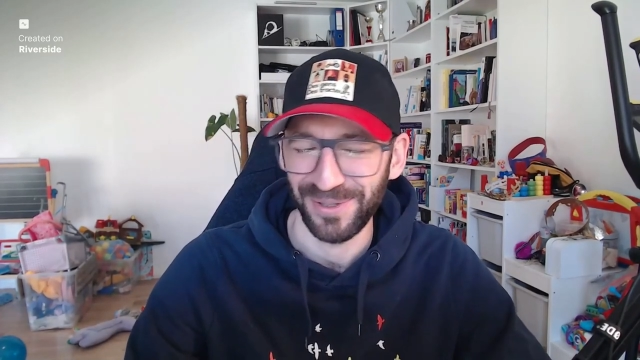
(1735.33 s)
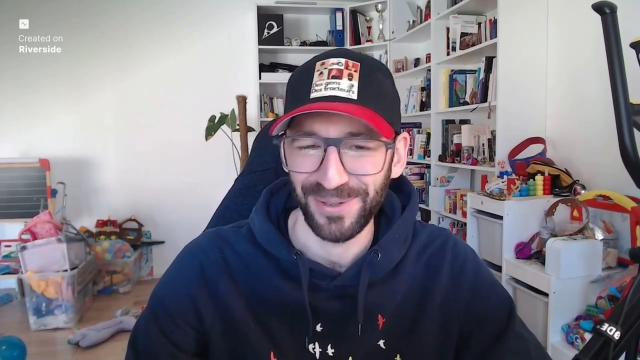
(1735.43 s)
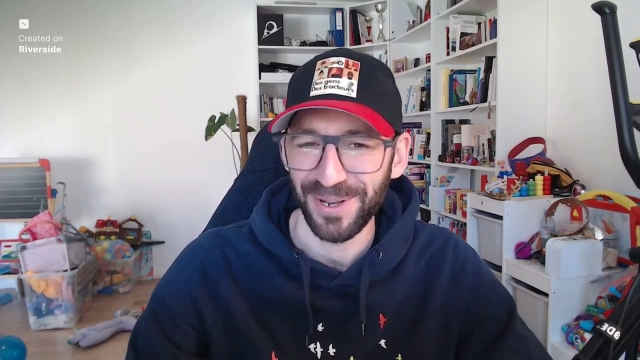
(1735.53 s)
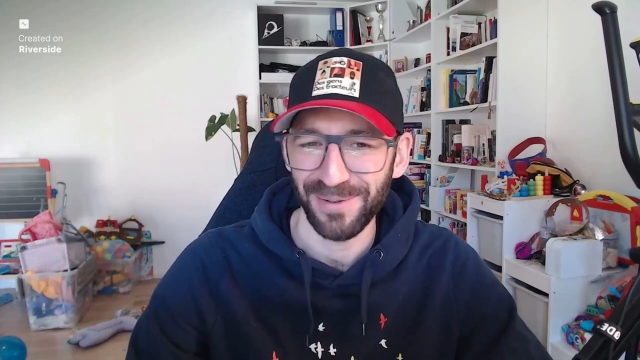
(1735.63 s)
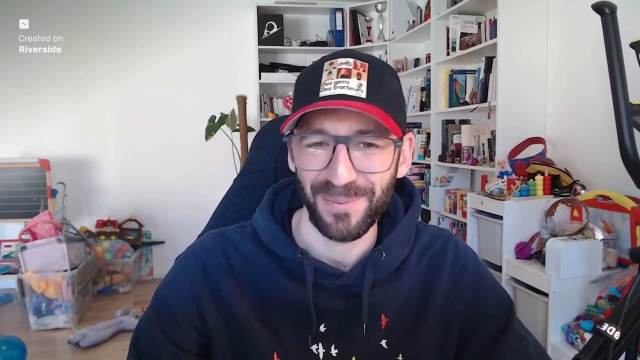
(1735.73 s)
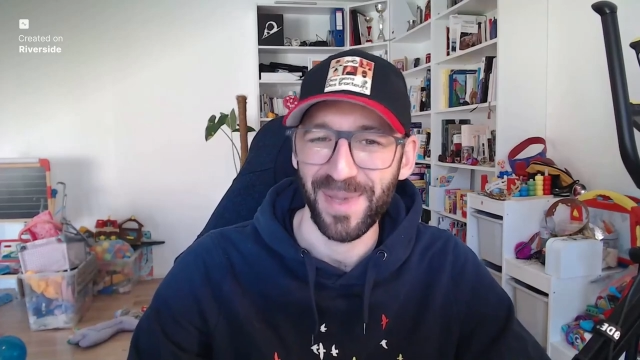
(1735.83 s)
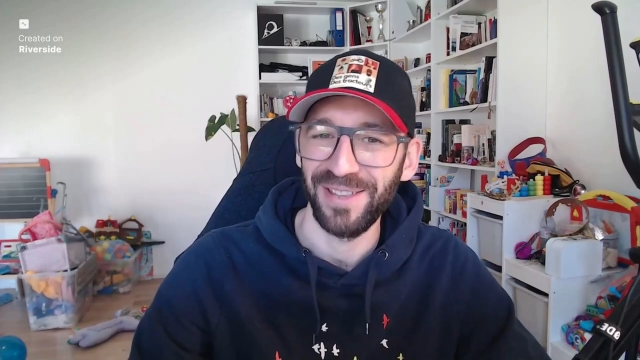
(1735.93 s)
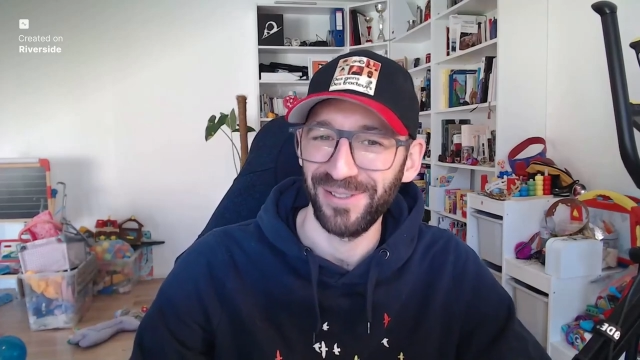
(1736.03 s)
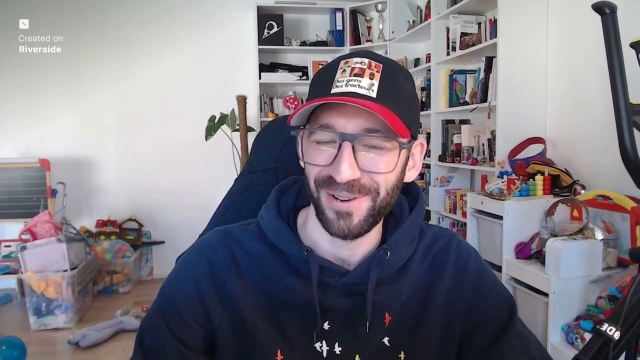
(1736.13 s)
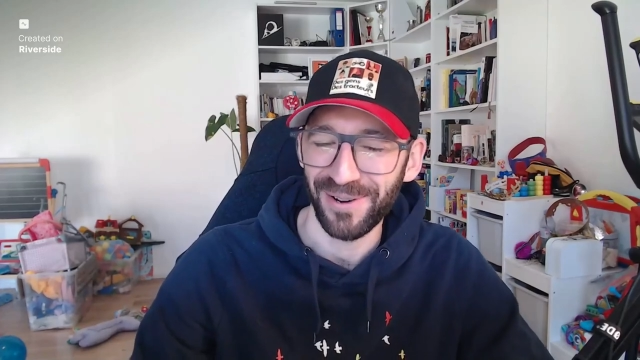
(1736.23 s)
Do, do you have a
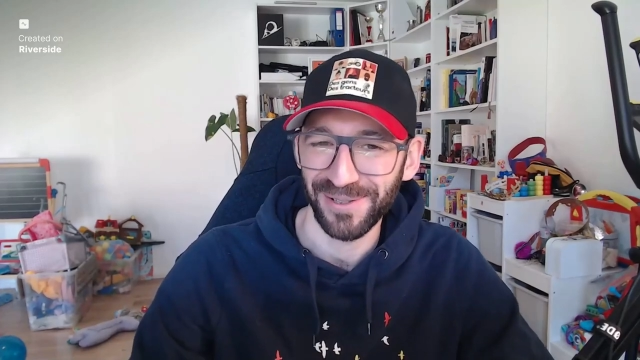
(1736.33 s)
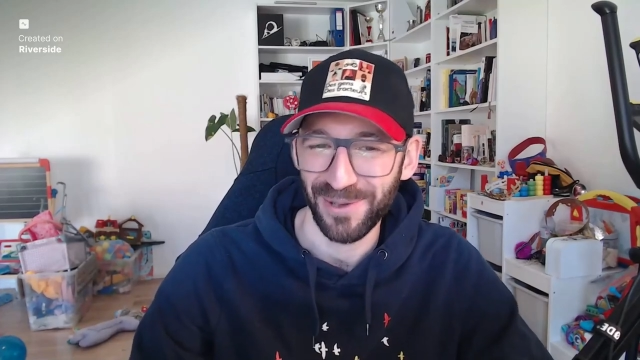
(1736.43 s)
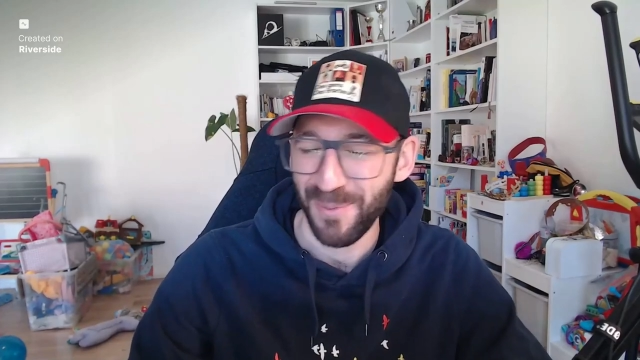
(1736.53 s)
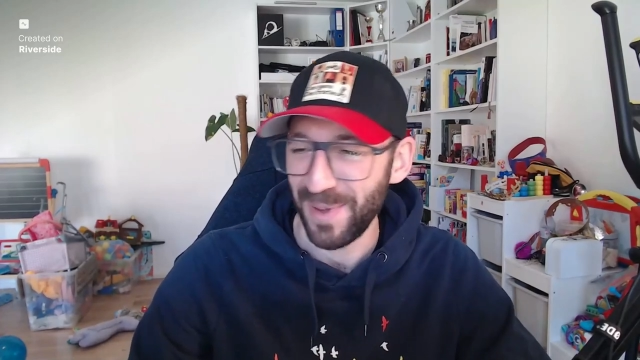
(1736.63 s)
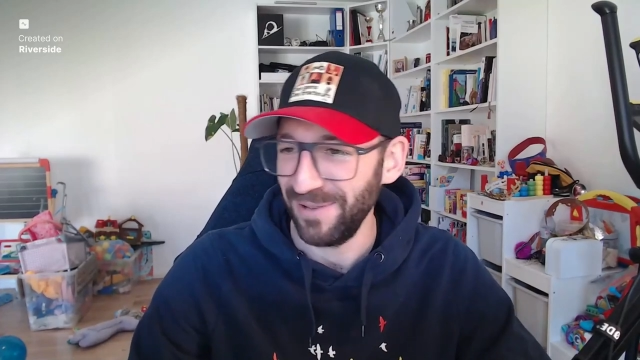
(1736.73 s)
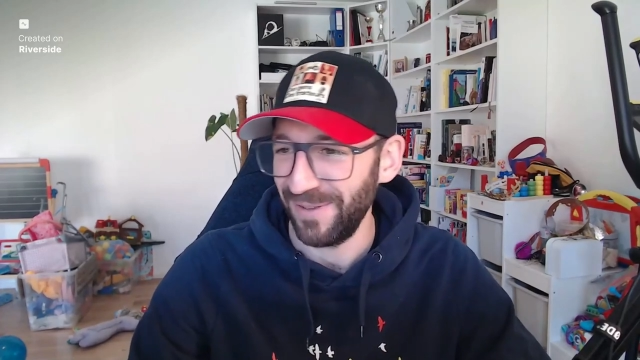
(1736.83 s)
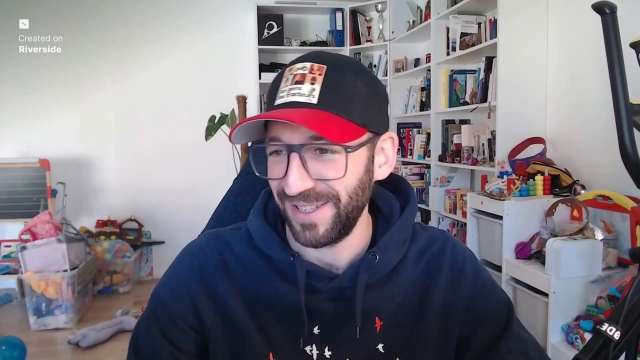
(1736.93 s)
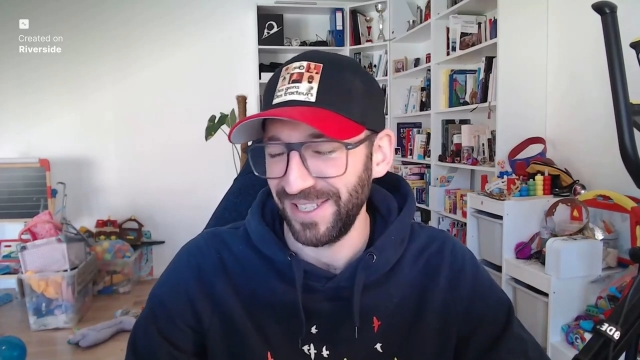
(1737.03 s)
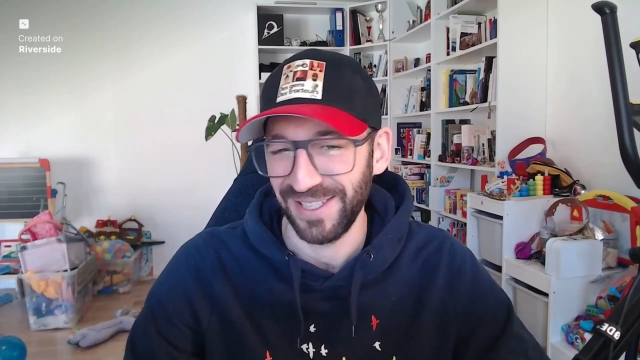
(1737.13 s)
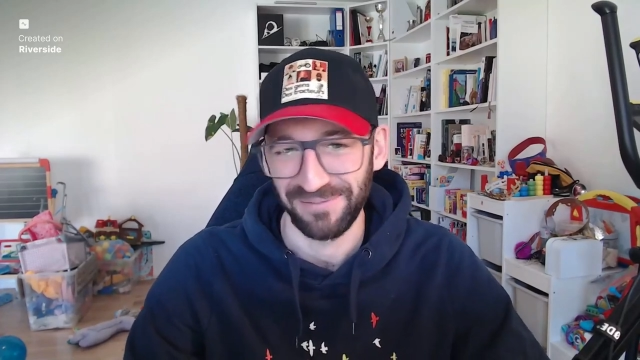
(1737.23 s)
mentor or somebody
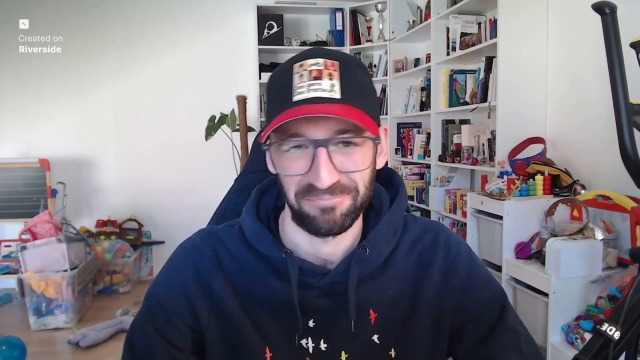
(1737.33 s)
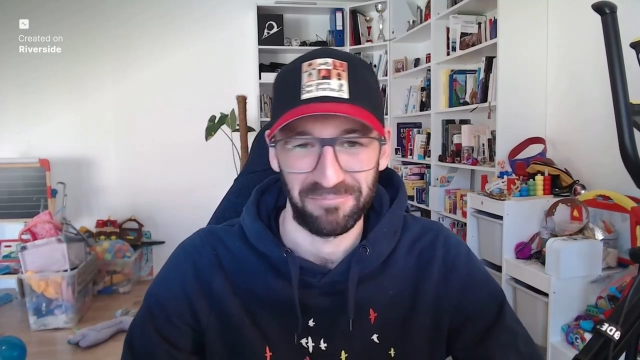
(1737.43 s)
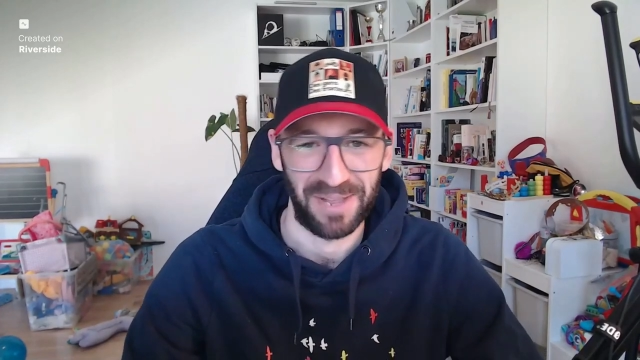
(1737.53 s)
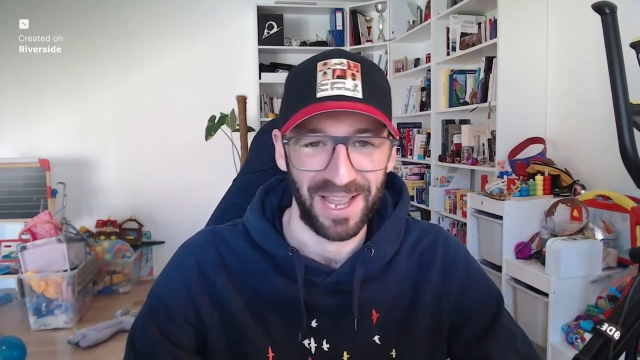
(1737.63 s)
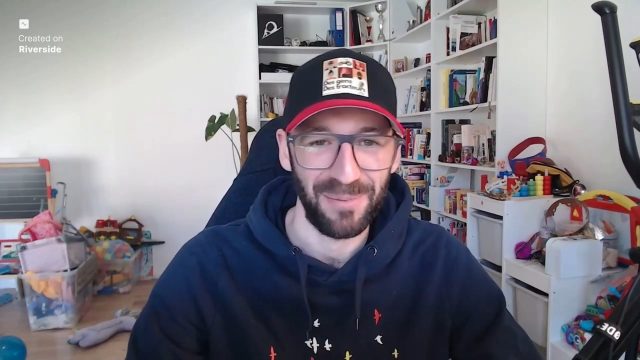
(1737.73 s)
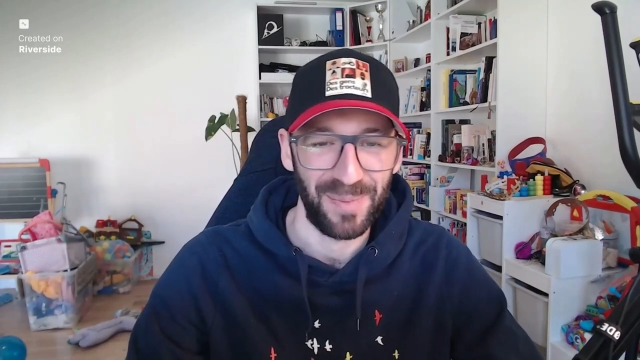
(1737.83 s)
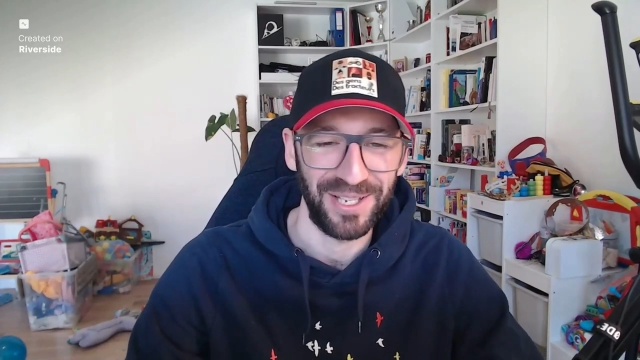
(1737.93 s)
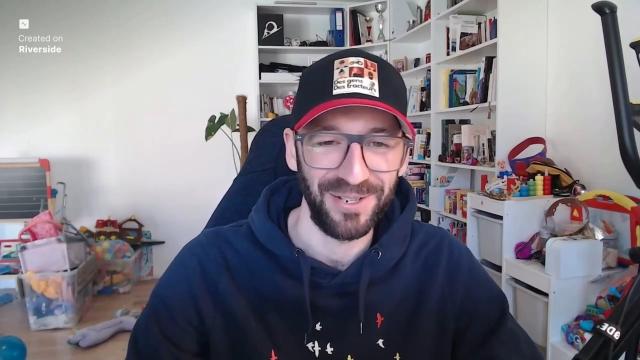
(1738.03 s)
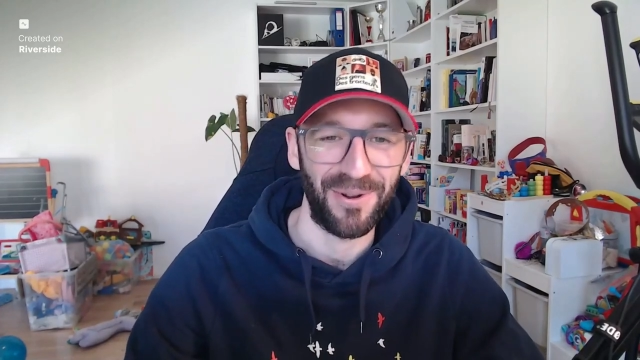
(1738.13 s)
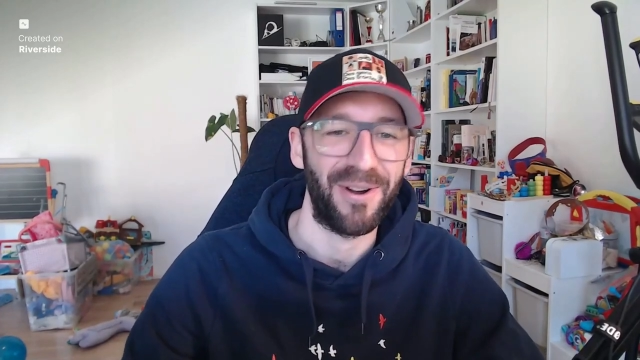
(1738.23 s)
that is
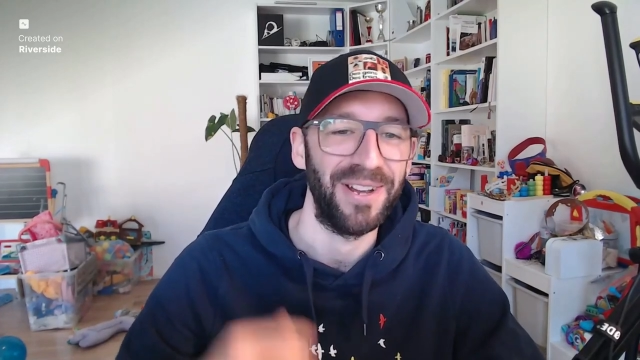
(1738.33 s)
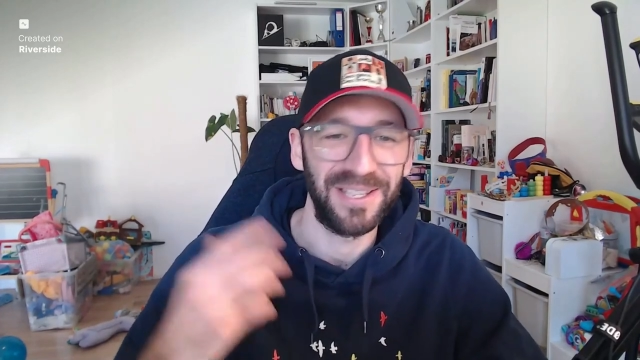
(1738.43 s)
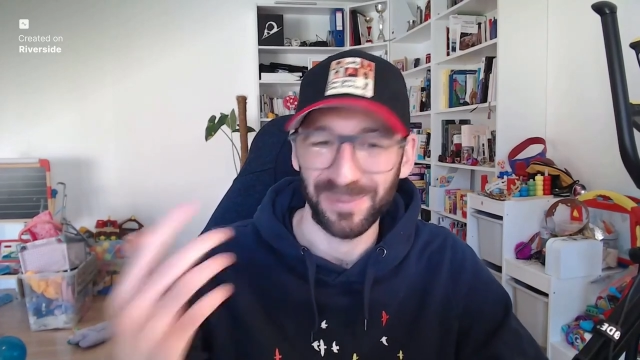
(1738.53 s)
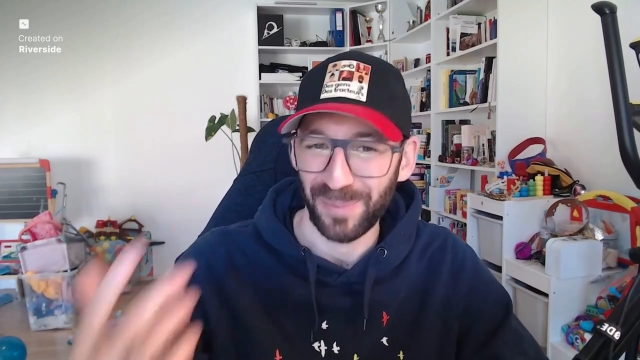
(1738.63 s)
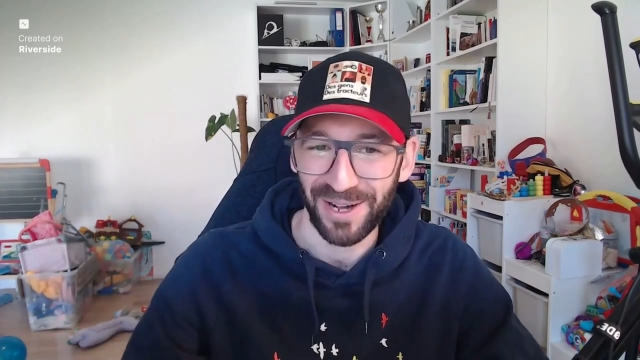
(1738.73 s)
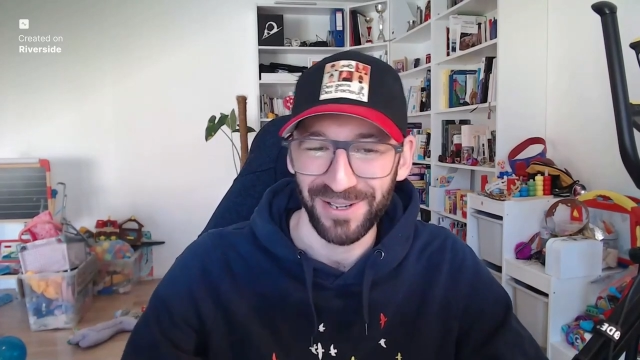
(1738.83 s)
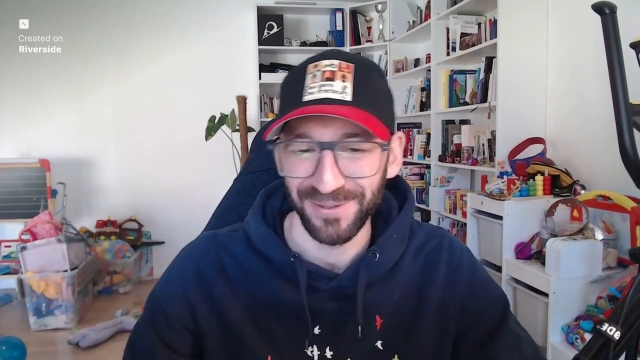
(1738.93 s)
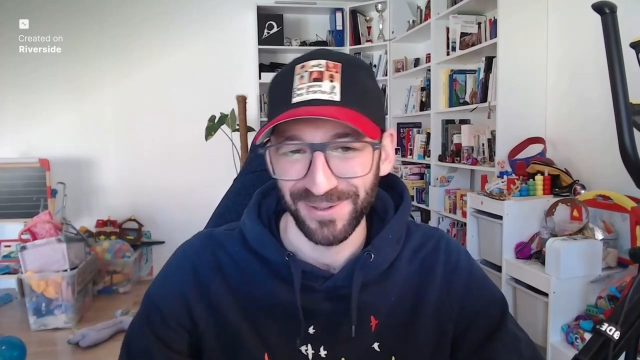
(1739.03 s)
helping you or inspire you